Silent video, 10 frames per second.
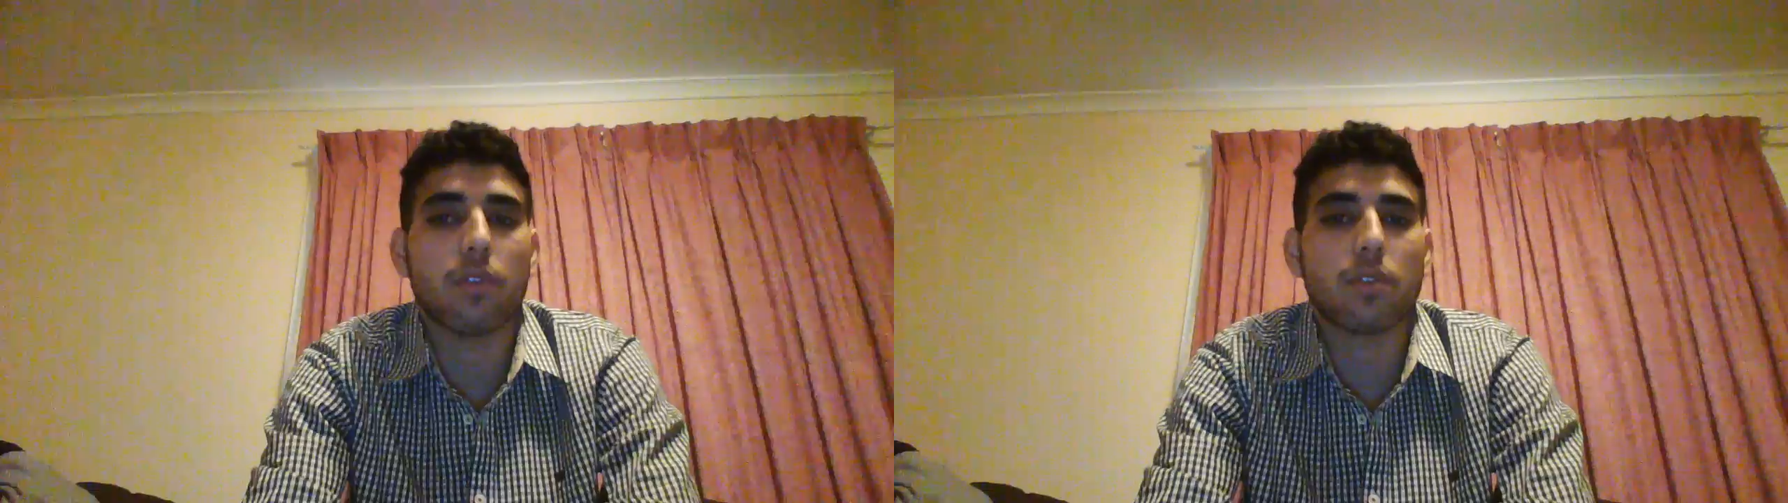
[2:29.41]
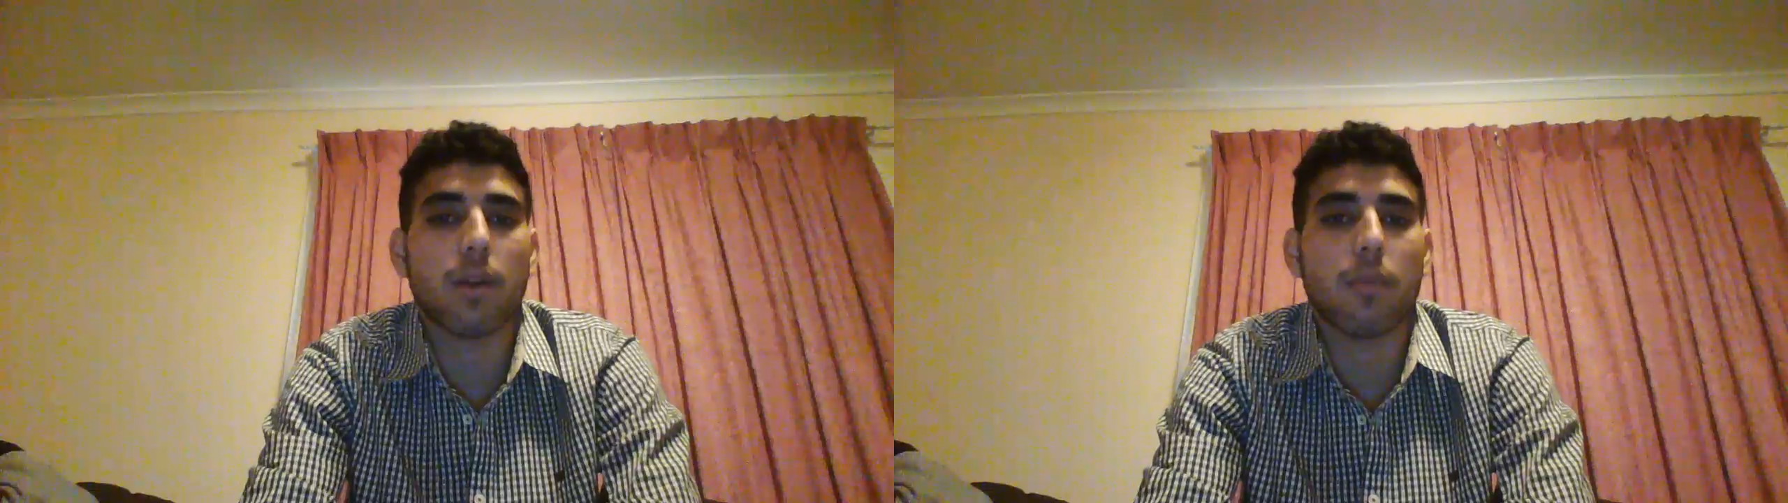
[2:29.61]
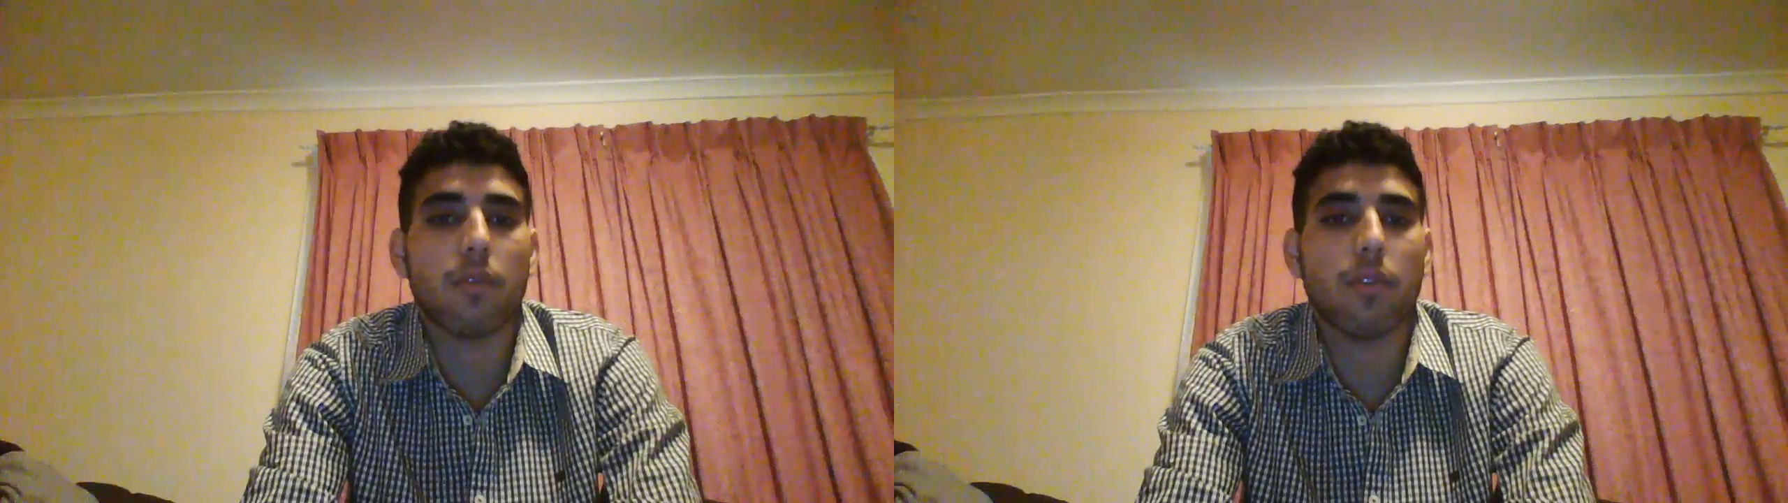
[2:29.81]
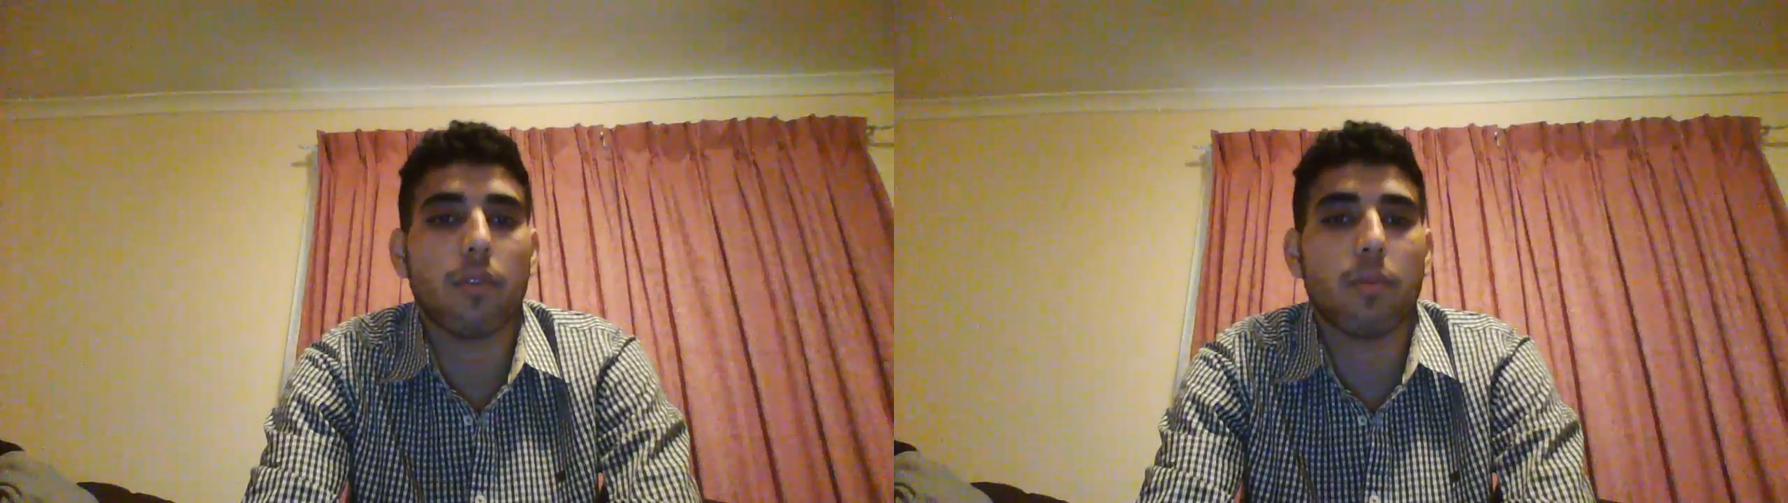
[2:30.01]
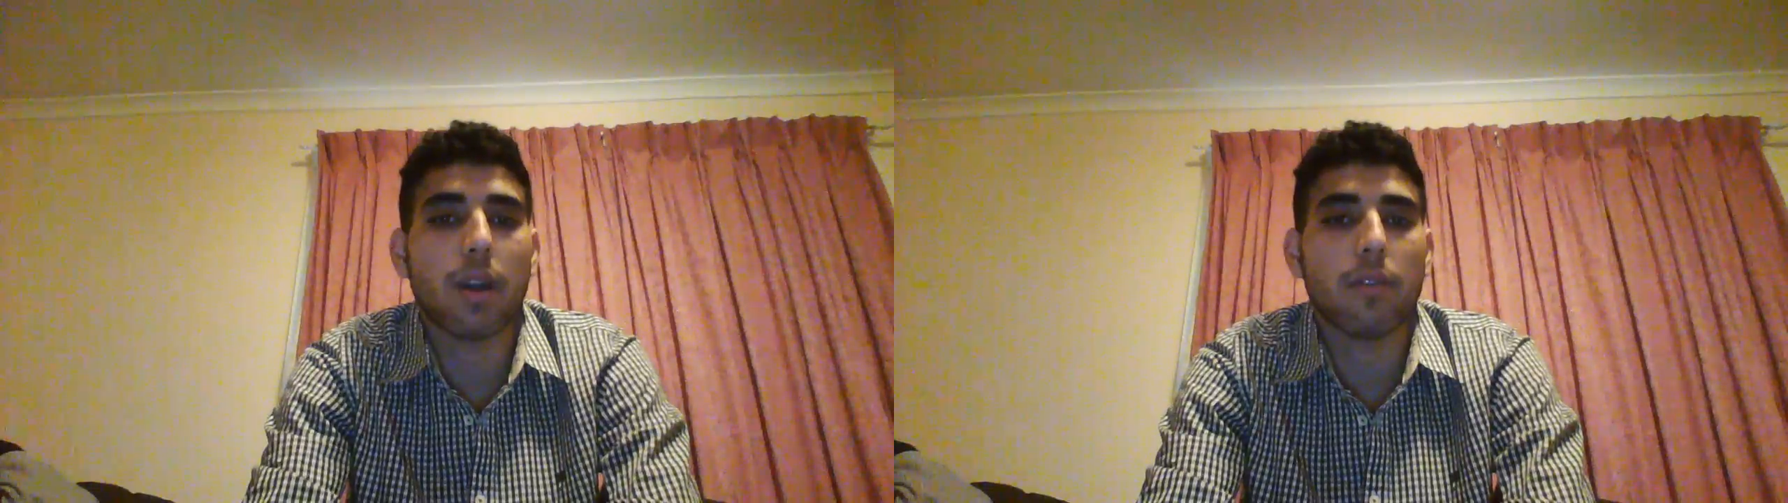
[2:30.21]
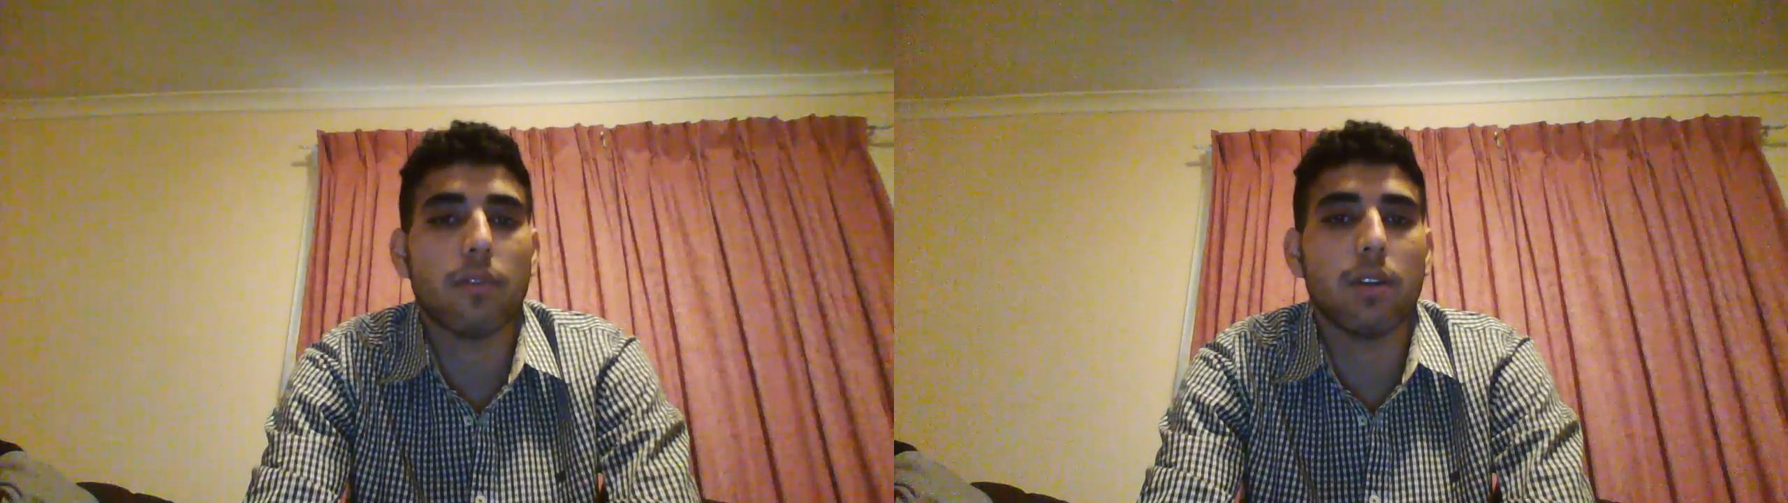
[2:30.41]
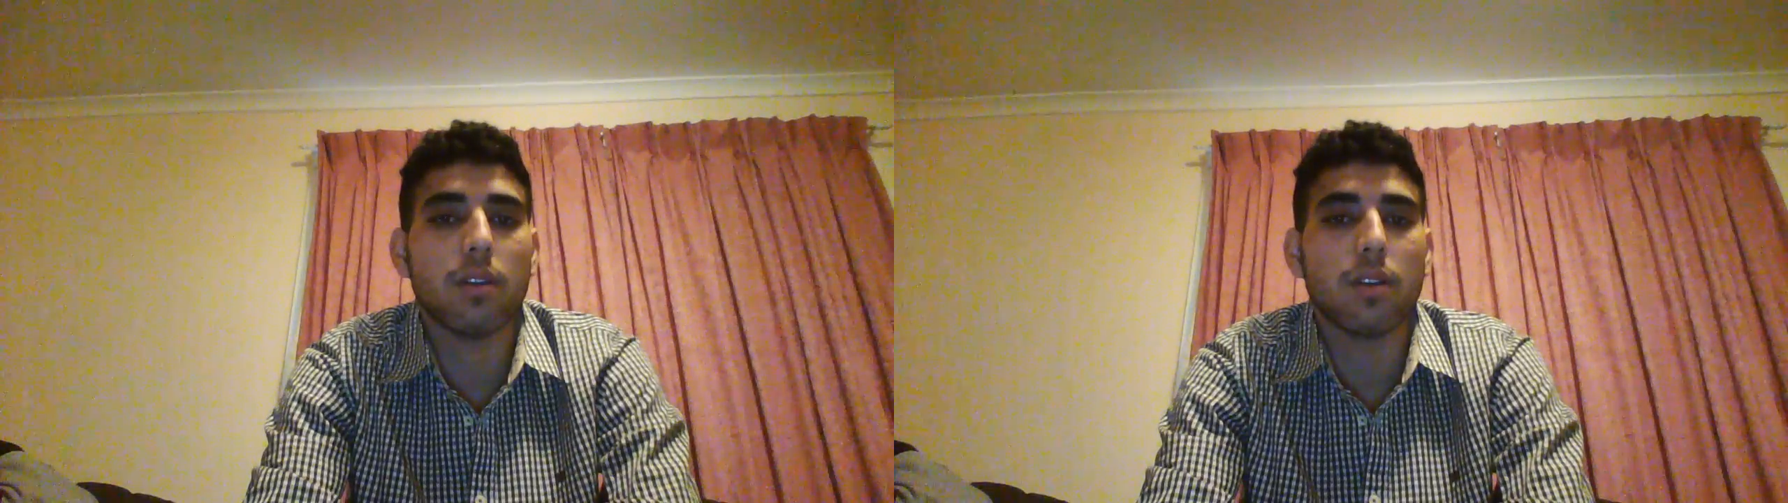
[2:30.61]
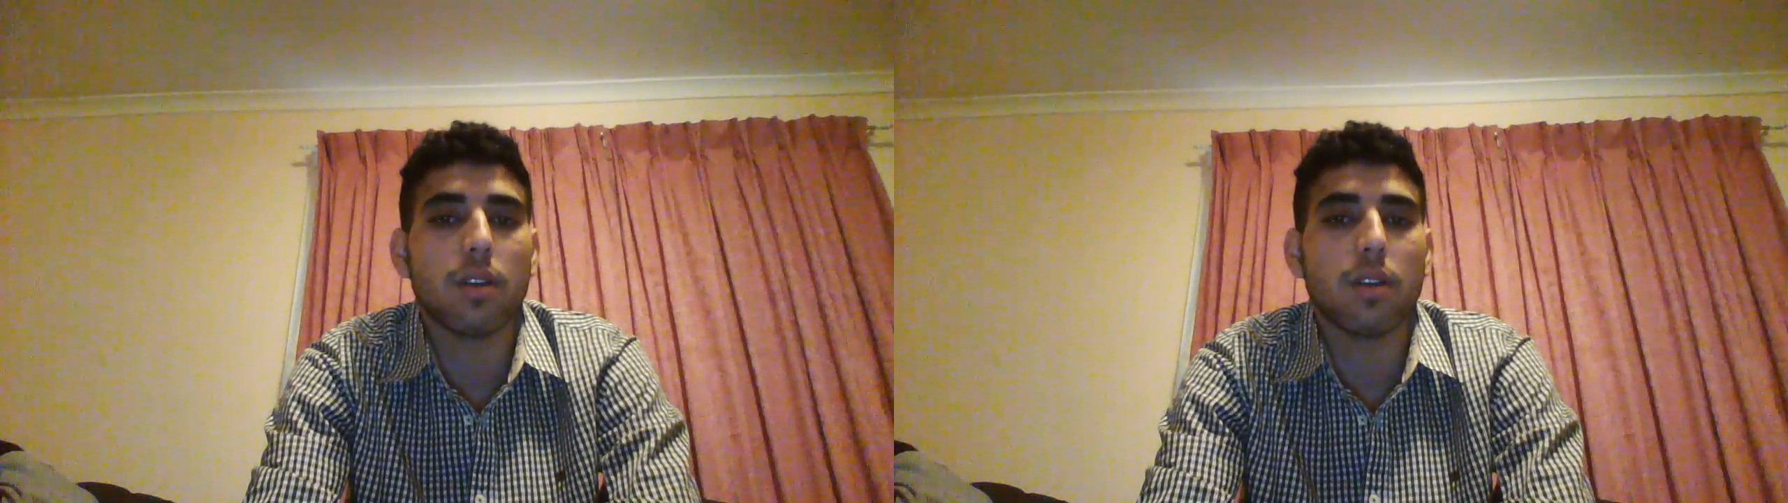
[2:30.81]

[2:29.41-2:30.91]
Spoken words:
some of our benefit,